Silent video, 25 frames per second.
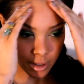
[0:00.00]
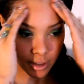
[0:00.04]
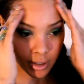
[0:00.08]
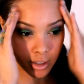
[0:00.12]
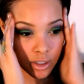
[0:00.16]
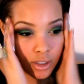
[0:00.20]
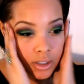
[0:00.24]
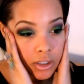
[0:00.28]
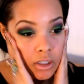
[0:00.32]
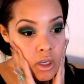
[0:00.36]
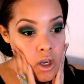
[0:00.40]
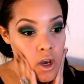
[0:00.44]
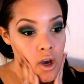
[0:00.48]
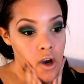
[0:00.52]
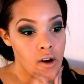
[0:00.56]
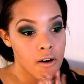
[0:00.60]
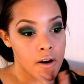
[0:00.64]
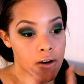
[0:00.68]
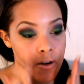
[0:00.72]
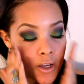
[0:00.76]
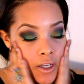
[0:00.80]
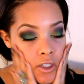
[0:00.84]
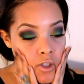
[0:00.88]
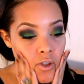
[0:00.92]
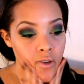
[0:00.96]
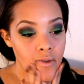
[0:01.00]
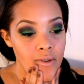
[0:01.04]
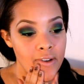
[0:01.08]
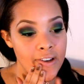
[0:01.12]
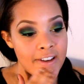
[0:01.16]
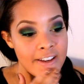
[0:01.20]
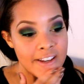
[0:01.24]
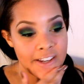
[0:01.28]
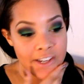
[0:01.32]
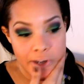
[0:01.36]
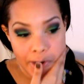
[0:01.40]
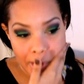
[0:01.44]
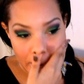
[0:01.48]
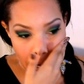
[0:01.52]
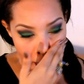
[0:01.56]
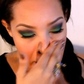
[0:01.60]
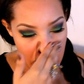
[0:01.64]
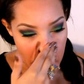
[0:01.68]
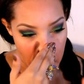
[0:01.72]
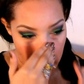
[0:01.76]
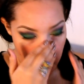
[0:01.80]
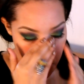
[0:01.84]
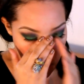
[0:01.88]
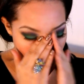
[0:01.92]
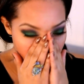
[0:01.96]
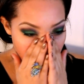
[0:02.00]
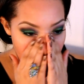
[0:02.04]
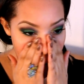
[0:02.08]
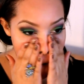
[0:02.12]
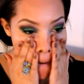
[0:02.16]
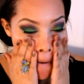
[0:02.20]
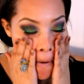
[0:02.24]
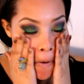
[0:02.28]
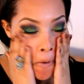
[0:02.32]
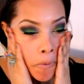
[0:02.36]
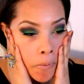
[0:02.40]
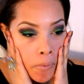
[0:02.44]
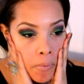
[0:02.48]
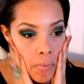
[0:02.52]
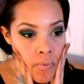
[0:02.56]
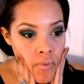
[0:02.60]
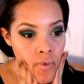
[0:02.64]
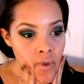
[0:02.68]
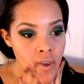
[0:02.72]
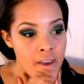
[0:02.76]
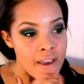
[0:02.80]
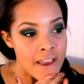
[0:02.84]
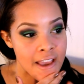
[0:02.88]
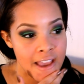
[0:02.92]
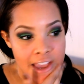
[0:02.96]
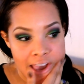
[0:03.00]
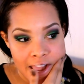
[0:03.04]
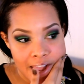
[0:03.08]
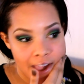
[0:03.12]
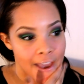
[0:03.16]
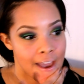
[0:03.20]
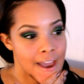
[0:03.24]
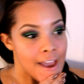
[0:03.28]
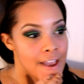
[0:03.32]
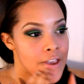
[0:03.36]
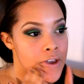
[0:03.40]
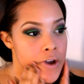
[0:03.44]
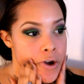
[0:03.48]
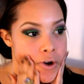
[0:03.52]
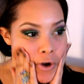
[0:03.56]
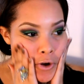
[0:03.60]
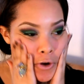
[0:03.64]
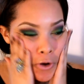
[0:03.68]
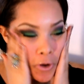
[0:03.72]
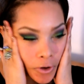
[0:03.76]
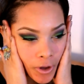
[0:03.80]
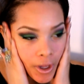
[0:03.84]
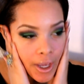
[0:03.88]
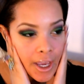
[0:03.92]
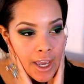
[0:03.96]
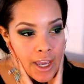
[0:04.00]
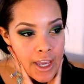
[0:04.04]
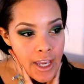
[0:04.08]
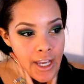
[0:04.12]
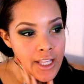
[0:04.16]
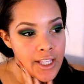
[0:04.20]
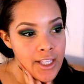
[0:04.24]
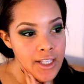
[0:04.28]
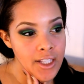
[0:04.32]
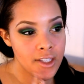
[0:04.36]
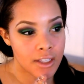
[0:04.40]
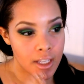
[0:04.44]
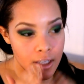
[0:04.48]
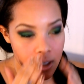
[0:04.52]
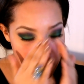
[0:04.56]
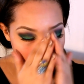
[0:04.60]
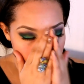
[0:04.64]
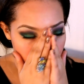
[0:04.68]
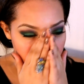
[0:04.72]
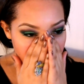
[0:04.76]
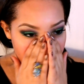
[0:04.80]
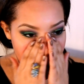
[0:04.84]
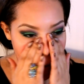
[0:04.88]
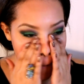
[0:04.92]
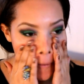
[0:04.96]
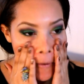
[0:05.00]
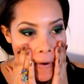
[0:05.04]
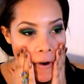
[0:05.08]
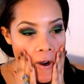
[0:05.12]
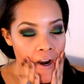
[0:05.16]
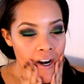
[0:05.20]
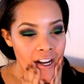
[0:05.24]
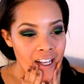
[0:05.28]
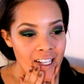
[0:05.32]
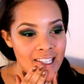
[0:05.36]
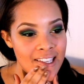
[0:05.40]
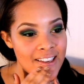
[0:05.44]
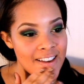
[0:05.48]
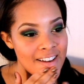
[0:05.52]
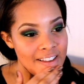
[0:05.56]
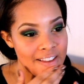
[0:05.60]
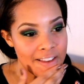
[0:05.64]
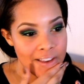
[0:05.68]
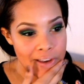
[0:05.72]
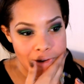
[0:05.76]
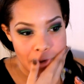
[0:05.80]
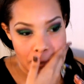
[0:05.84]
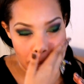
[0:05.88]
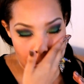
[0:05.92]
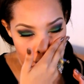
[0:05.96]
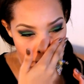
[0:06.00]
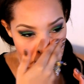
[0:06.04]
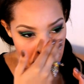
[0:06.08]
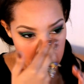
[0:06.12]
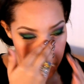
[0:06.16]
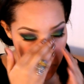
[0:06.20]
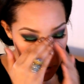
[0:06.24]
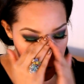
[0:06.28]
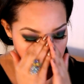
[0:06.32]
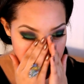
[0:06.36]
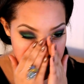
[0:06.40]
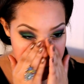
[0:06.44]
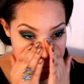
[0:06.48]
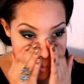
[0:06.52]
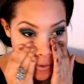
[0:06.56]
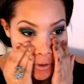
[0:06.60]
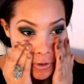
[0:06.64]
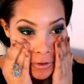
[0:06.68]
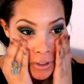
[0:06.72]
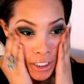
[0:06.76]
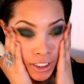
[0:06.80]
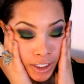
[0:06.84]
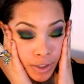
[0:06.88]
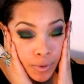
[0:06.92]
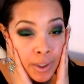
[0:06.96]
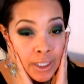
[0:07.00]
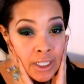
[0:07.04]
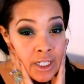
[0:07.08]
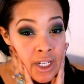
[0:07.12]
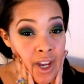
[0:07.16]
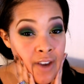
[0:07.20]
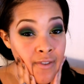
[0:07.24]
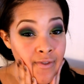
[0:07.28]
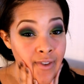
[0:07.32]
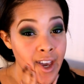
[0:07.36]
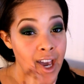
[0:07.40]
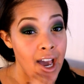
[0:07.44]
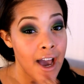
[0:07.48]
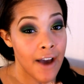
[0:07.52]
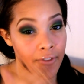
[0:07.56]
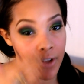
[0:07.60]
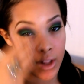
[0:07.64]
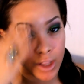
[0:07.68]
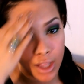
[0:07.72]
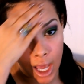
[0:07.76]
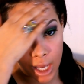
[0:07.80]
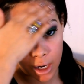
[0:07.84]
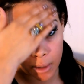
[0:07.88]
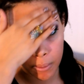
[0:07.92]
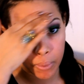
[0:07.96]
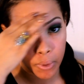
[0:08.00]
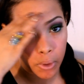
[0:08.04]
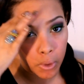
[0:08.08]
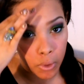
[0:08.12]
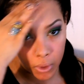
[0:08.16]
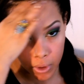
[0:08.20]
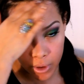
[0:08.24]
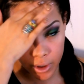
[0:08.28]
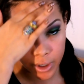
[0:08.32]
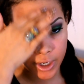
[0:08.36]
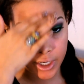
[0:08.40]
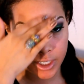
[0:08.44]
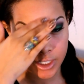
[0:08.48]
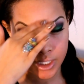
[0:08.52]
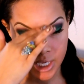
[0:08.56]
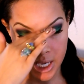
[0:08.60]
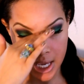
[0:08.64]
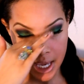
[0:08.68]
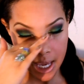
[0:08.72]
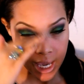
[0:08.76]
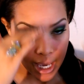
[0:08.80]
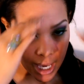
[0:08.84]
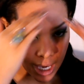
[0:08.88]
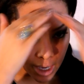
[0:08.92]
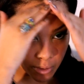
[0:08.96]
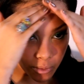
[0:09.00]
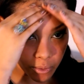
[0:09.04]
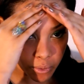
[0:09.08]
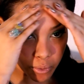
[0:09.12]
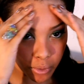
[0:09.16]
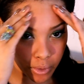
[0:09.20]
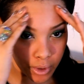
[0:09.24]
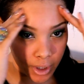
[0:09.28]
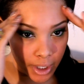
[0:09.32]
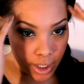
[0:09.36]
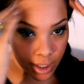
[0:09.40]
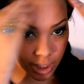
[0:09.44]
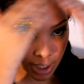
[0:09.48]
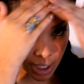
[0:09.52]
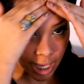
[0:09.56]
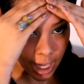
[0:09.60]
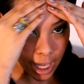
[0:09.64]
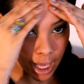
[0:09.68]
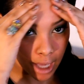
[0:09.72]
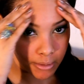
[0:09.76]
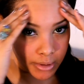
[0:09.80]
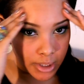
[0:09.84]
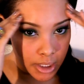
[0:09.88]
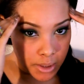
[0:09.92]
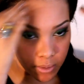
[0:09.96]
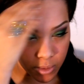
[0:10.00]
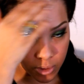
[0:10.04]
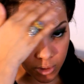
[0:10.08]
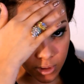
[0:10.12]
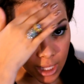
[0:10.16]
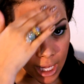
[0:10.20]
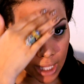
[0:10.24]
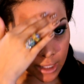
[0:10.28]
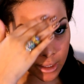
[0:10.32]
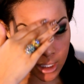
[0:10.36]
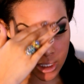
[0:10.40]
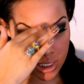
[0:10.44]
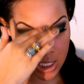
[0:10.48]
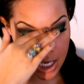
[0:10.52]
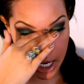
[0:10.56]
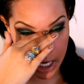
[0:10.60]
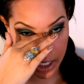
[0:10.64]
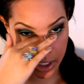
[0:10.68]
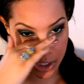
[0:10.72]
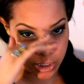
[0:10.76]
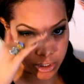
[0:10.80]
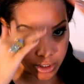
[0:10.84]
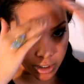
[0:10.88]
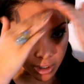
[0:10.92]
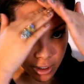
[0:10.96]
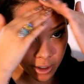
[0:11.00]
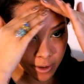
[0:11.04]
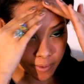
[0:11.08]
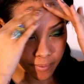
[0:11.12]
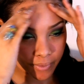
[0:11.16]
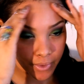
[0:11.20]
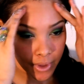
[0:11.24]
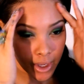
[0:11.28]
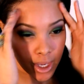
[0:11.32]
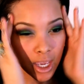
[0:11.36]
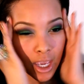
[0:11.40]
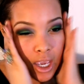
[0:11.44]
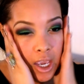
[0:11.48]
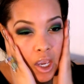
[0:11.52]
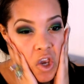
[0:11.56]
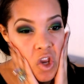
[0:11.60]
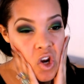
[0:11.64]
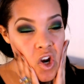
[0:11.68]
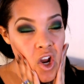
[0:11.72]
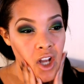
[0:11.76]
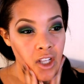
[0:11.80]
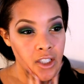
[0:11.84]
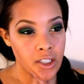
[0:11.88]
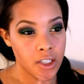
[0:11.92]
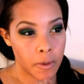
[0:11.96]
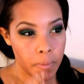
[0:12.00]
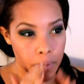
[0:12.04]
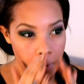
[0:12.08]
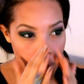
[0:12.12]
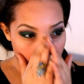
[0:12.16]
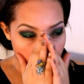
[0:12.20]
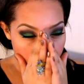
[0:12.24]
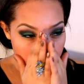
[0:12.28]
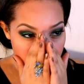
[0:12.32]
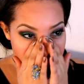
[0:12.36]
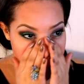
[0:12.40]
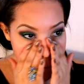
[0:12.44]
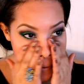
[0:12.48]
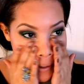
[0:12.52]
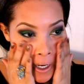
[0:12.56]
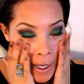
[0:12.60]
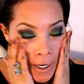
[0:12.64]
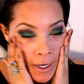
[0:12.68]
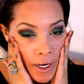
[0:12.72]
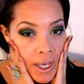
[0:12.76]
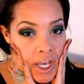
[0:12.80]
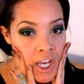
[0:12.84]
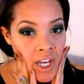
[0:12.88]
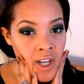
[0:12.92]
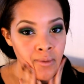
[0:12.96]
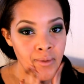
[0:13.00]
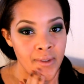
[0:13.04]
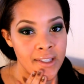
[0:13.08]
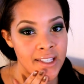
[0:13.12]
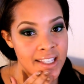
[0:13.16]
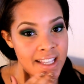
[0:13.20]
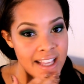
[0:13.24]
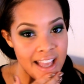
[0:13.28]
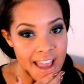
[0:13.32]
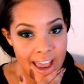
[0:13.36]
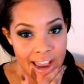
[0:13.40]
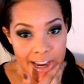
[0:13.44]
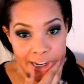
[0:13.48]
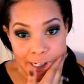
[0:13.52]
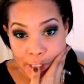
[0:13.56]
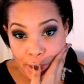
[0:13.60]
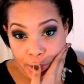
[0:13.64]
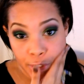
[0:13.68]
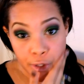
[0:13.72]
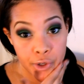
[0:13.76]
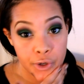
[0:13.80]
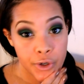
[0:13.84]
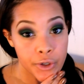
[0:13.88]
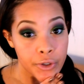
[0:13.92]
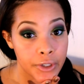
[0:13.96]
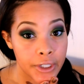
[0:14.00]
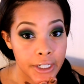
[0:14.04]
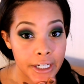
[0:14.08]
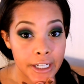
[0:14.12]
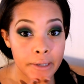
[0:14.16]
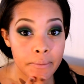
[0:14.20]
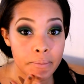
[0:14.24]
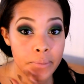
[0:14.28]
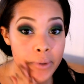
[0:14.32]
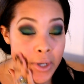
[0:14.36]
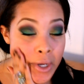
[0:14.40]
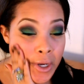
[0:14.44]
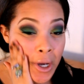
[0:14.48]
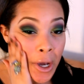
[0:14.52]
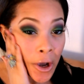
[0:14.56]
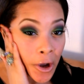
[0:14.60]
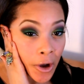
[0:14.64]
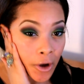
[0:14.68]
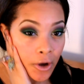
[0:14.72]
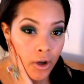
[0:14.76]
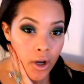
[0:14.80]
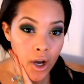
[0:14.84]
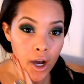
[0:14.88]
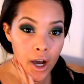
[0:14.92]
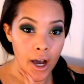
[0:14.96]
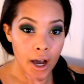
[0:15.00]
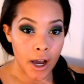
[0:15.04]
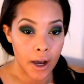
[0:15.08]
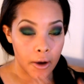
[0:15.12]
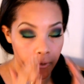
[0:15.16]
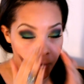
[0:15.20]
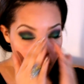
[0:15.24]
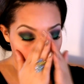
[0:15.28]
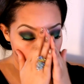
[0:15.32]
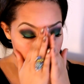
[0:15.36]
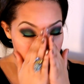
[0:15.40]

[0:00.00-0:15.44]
So that's what I'm going to do now. And you'll instantly kind of see a little bit of more smoothness, especially if you have a lot of pores. It really helps smooth out the texture. And also primer kind of helps as the extra grip for